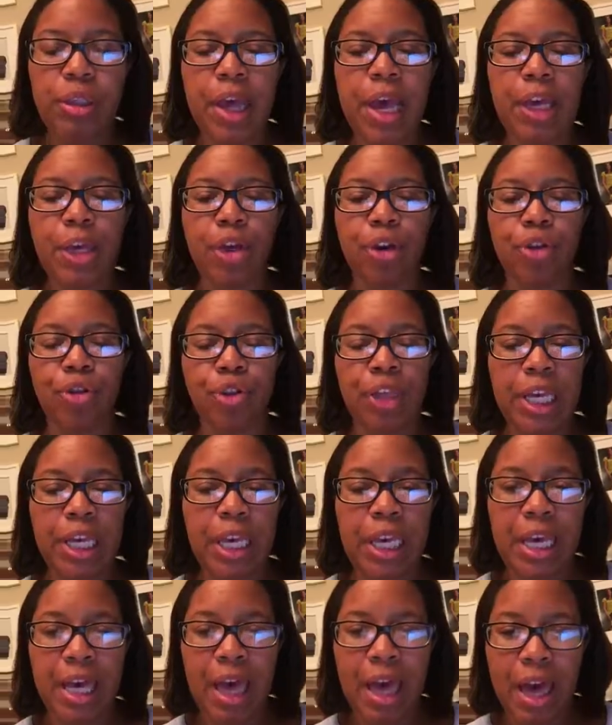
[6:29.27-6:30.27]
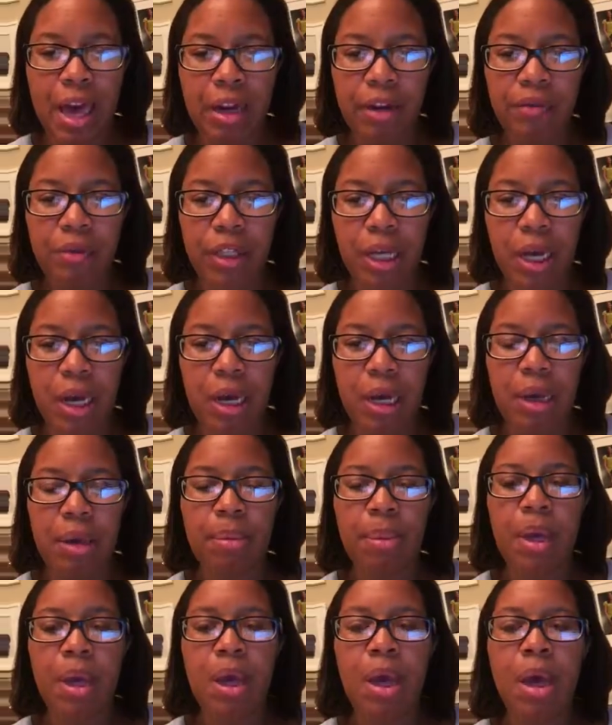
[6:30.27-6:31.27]
that you're thinking ahead of
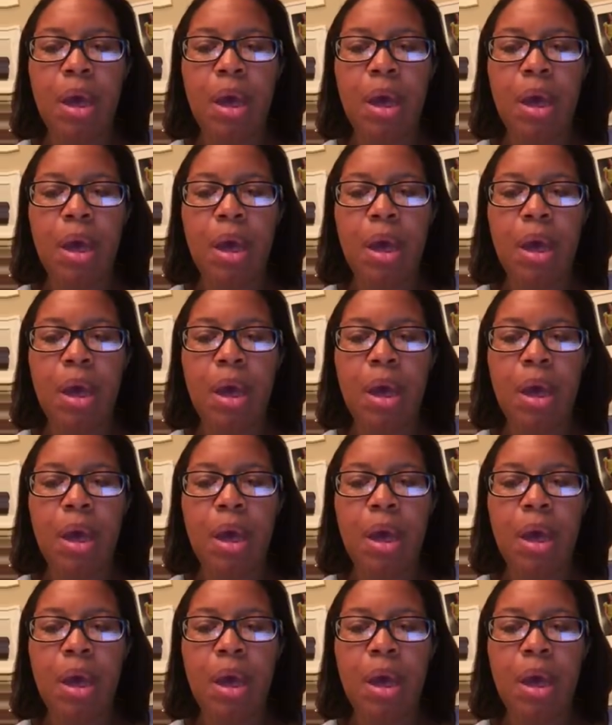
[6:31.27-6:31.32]
time.